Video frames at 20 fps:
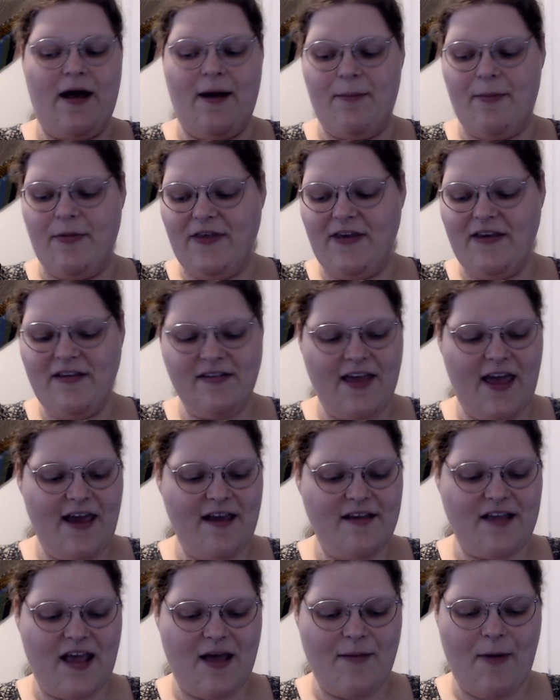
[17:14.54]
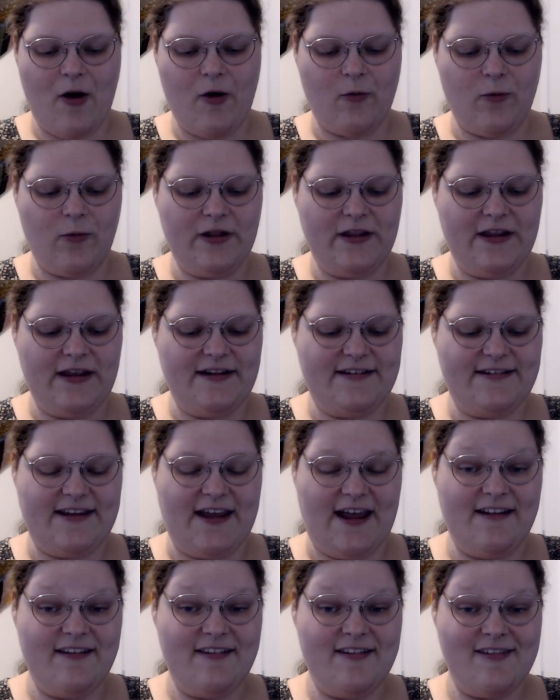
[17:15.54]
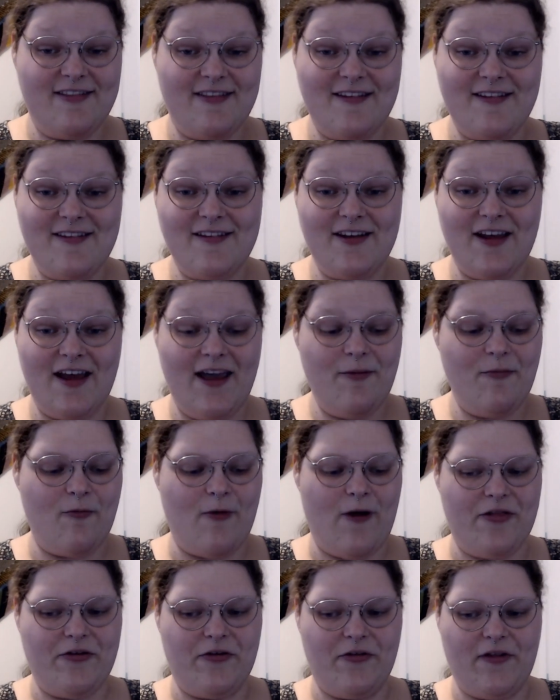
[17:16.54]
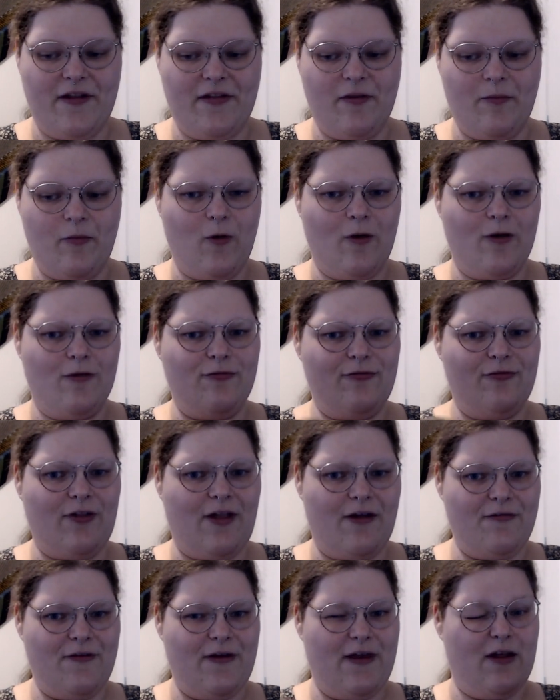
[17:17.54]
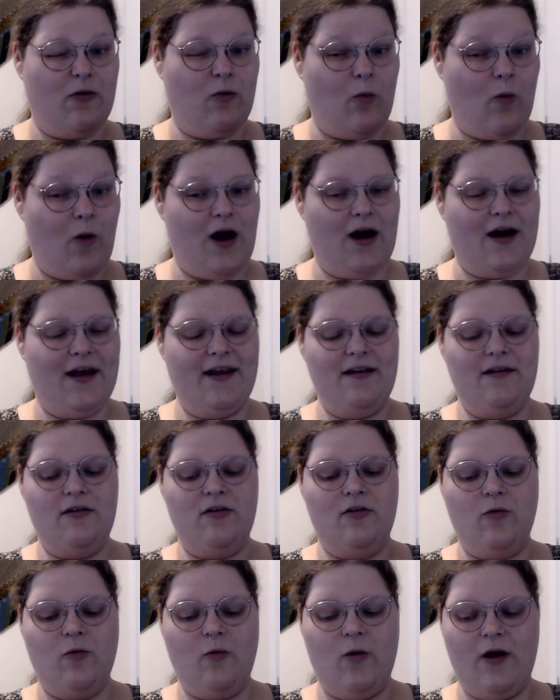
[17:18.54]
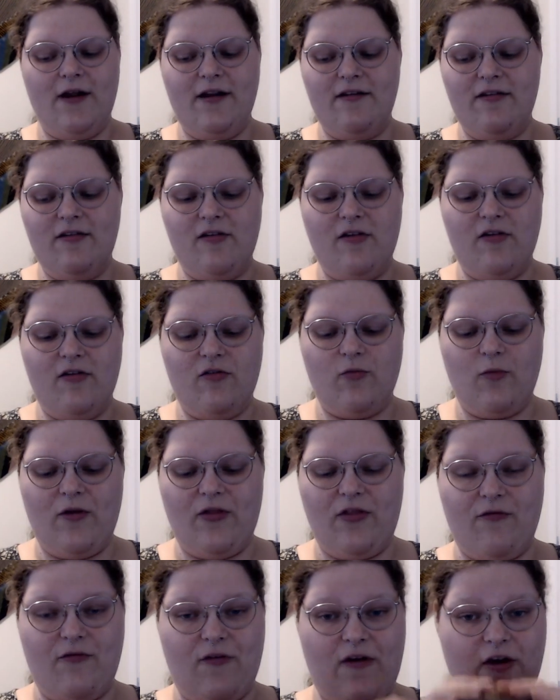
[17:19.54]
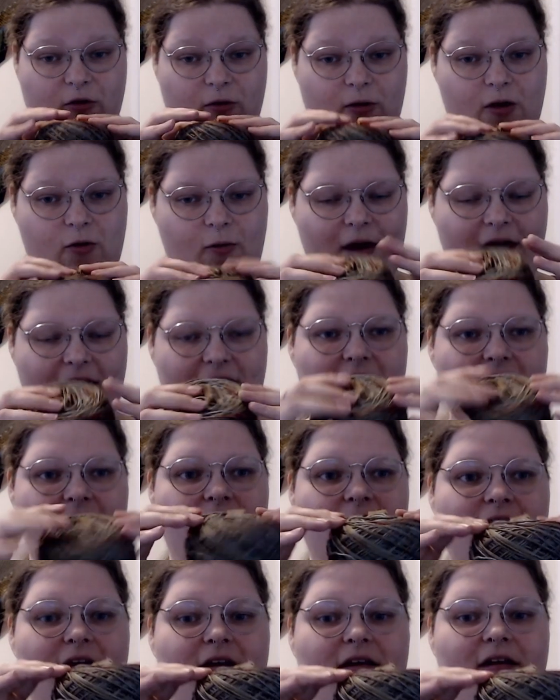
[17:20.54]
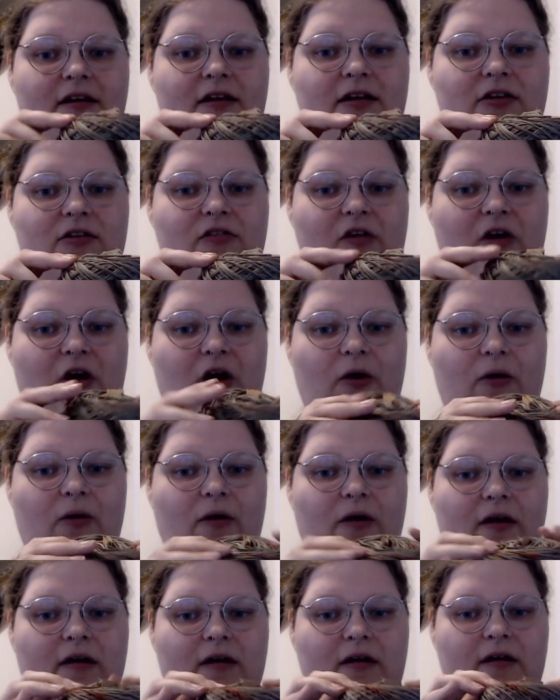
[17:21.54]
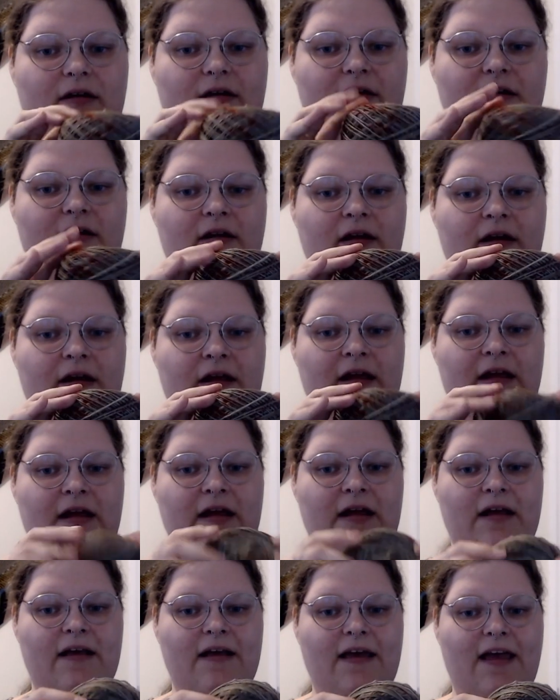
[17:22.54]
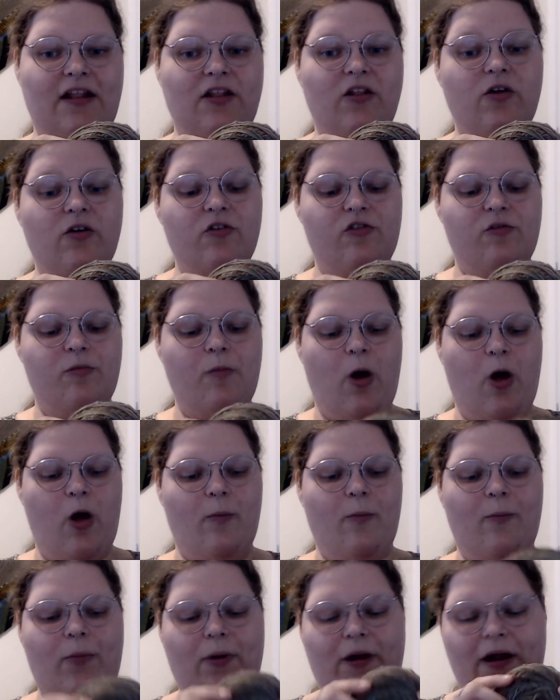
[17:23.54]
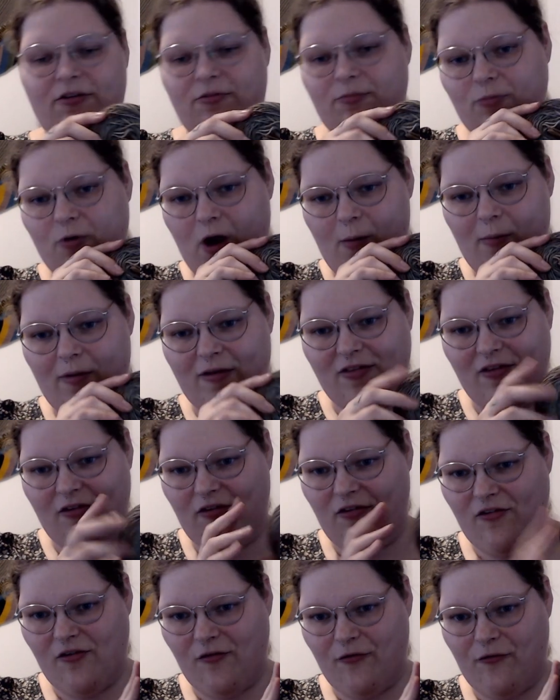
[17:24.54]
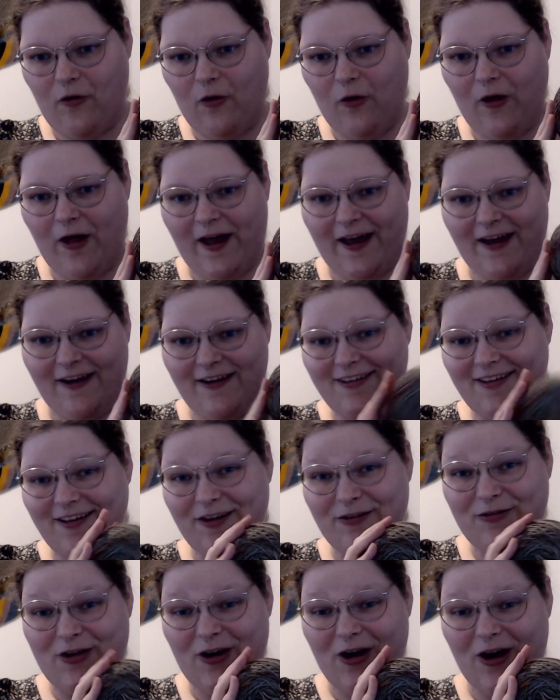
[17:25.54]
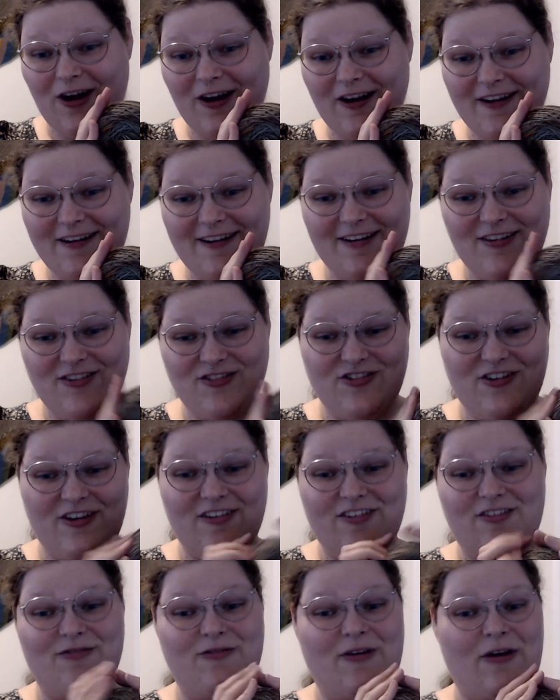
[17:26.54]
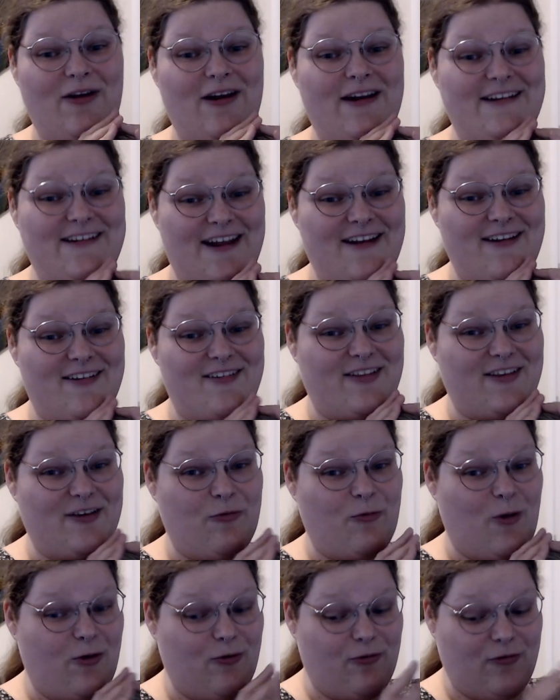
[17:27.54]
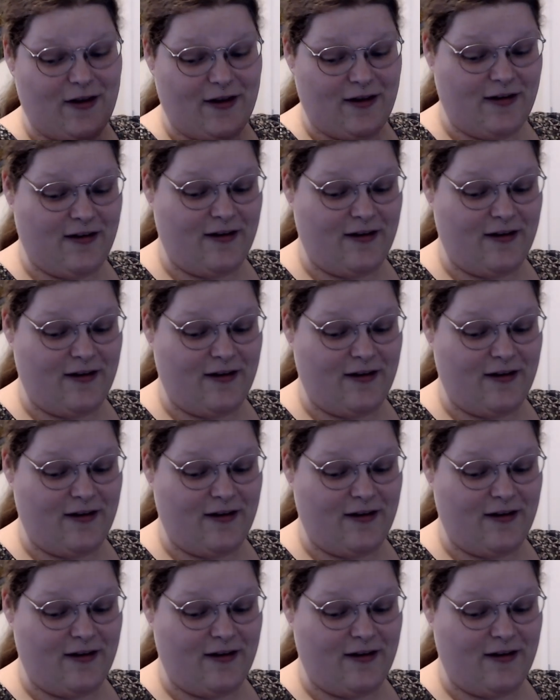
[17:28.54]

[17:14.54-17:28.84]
These cakes came out really dense this time rather than the more fluffy and wide ones with the fingering weight. So it looks small, but I promise this is a full hank of yarn. It's just very densely woven.